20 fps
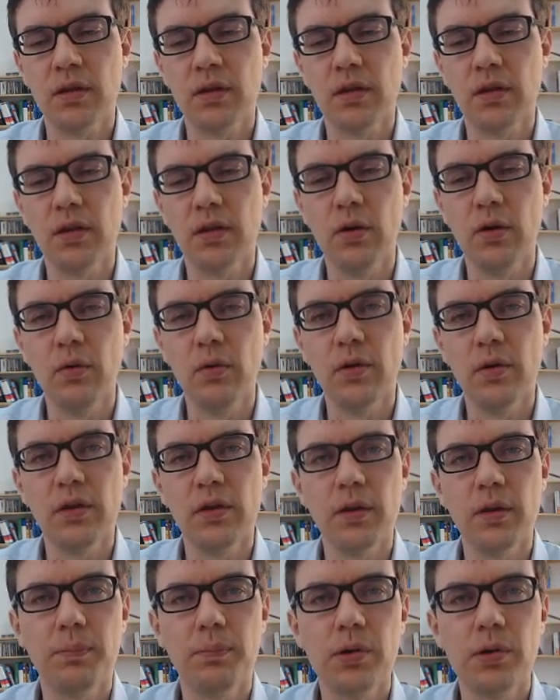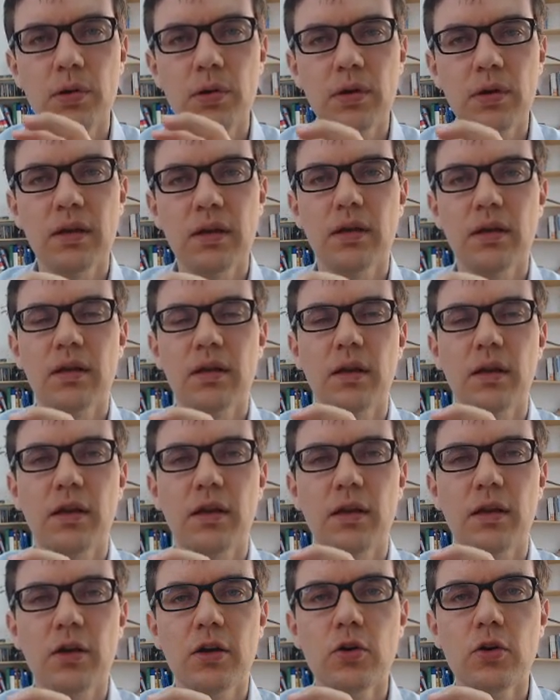Though
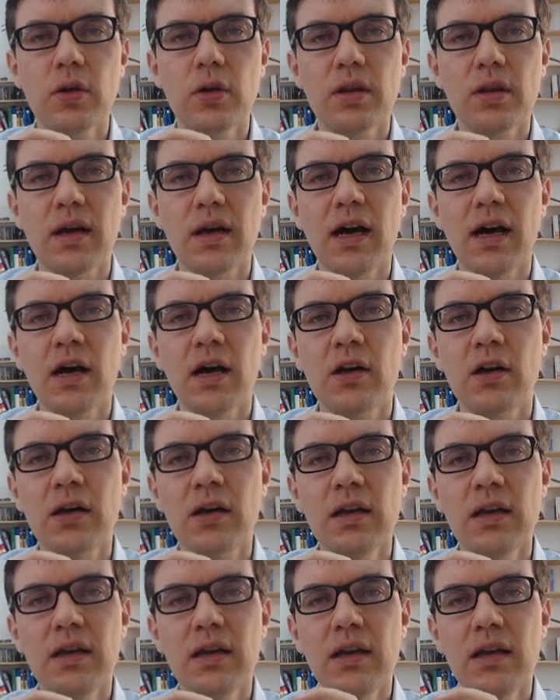the goods are